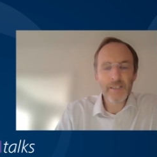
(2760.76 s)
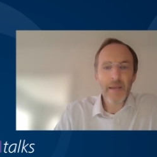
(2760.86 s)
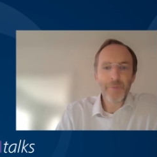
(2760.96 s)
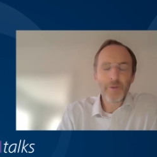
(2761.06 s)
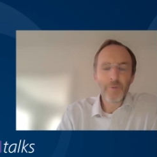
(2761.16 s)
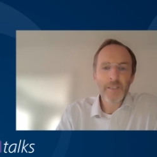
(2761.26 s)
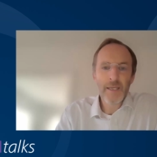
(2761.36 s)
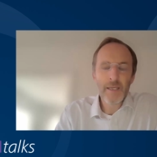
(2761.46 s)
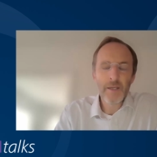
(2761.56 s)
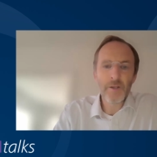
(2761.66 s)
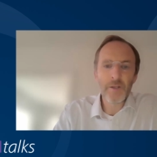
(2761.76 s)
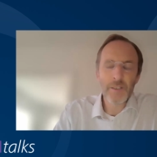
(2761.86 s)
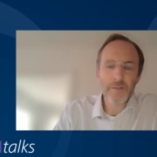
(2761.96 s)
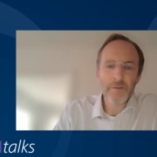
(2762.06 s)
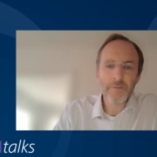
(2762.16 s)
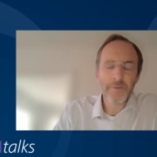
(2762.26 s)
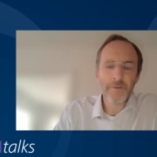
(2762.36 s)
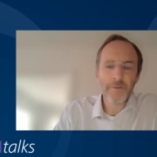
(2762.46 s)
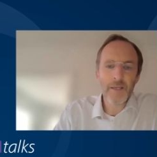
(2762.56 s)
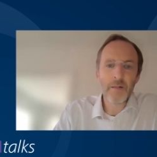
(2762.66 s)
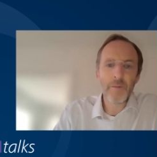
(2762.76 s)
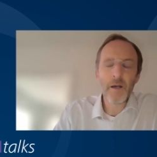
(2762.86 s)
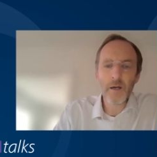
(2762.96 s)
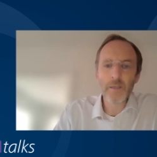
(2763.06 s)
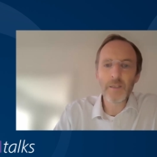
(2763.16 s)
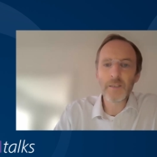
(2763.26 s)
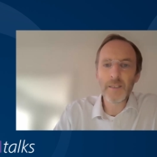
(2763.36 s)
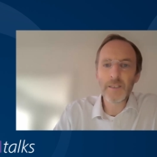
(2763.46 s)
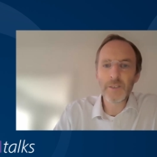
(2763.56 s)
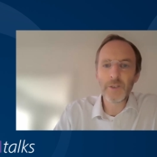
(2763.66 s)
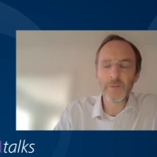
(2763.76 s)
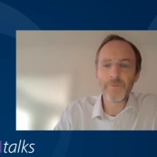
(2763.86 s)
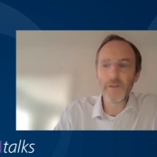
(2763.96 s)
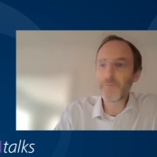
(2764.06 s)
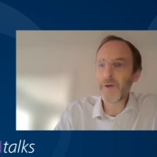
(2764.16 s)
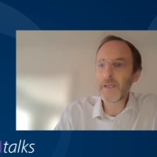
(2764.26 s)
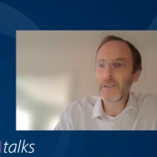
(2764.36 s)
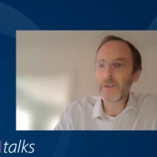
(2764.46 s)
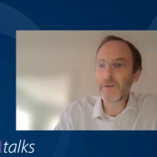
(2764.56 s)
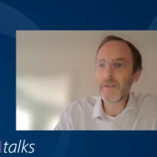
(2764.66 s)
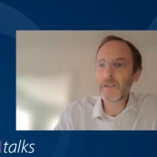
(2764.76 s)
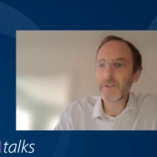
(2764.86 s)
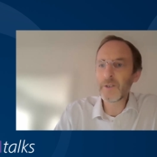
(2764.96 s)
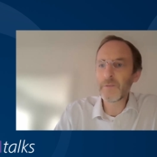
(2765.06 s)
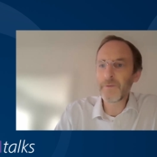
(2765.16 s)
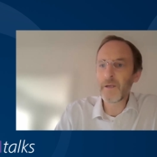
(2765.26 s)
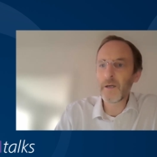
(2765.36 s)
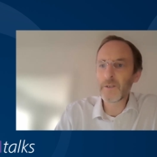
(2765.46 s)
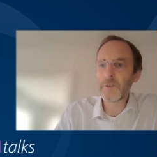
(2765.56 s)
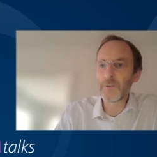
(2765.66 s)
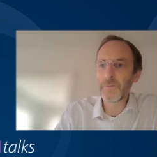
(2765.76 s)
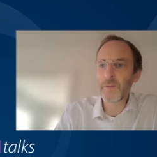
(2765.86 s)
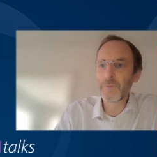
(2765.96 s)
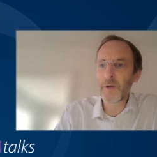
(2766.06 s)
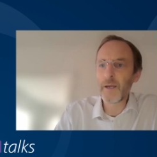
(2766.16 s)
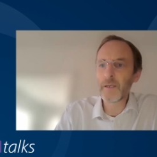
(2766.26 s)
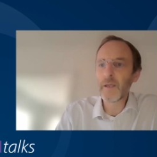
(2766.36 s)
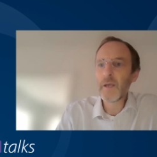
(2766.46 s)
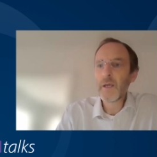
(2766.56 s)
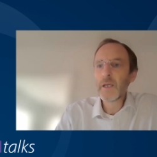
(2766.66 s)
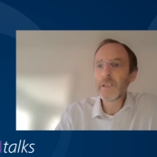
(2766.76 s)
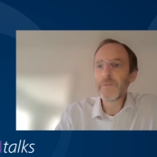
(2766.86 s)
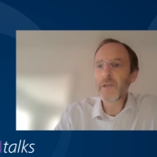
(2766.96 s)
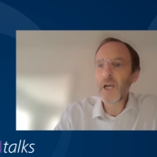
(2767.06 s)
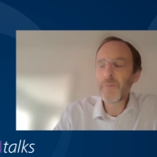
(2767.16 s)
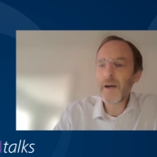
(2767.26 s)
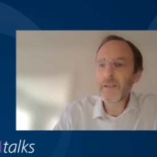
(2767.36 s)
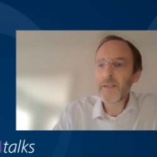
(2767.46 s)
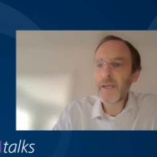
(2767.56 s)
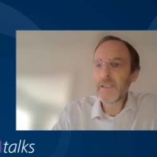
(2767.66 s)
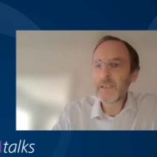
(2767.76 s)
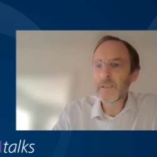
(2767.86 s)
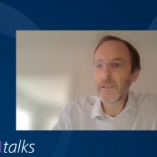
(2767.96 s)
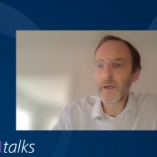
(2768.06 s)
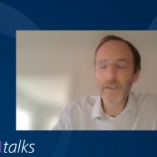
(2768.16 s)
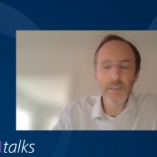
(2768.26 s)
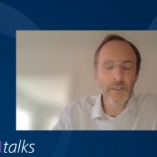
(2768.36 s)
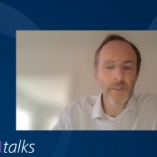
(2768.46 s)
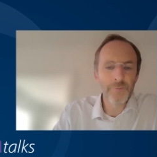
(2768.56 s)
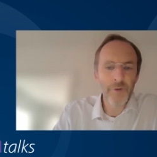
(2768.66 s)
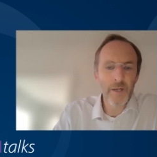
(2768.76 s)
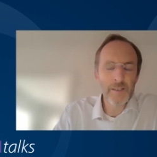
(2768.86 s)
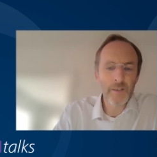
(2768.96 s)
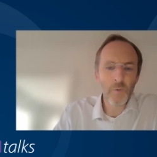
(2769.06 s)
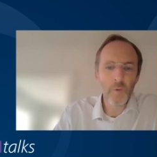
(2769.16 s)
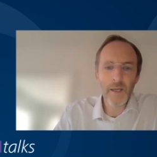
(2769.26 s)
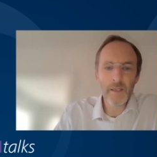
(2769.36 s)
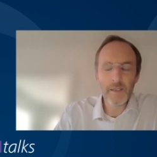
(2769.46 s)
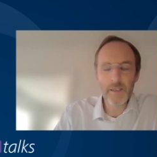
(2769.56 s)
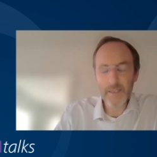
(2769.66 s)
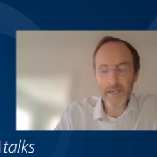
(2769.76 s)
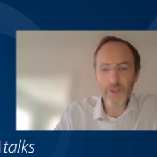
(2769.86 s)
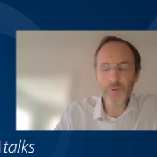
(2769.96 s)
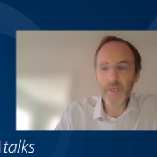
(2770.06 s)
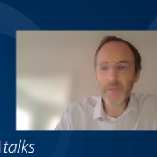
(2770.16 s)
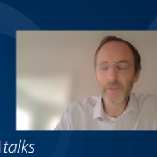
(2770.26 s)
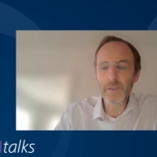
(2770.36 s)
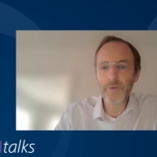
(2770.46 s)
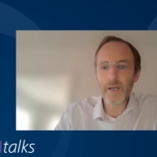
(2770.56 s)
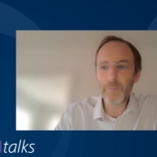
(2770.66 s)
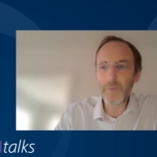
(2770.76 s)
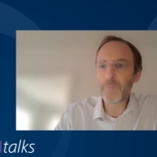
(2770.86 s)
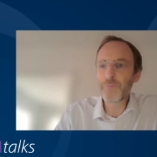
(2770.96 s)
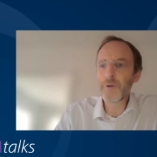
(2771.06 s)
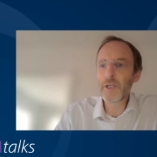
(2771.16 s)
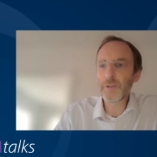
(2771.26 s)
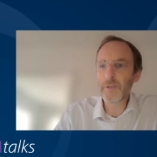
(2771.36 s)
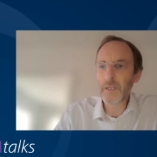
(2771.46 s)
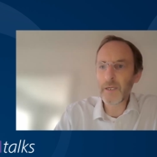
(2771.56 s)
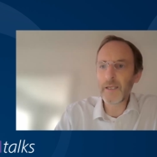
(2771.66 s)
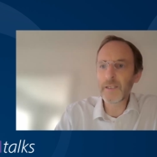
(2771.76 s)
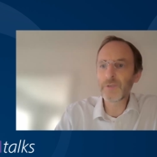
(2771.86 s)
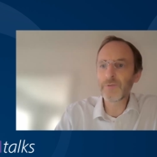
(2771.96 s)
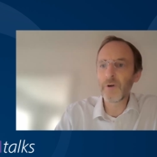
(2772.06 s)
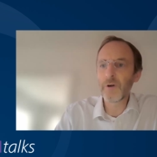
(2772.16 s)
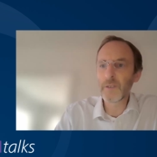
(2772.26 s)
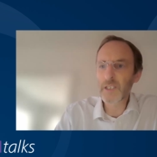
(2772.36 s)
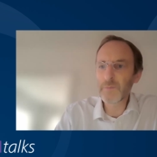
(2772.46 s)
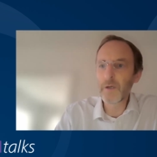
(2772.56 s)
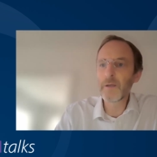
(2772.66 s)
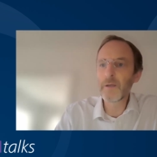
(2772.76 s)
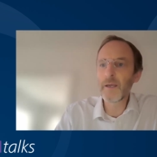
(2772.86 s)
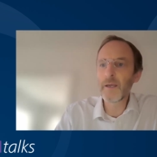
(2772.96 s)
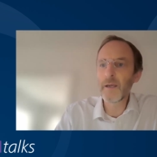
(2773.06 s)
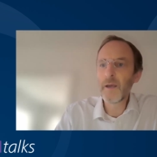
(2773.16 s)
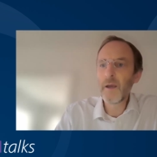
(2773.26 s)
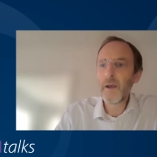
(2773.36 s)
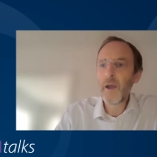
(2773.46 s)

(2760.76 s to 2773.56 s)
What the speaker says: steps that were taken to help heart disease are good for the brain too. Things that are good for the heart are good for the brain. So if you go back to the 80s and 90s, raising awareness and treatments around blood pressure and cholesterol and smoking,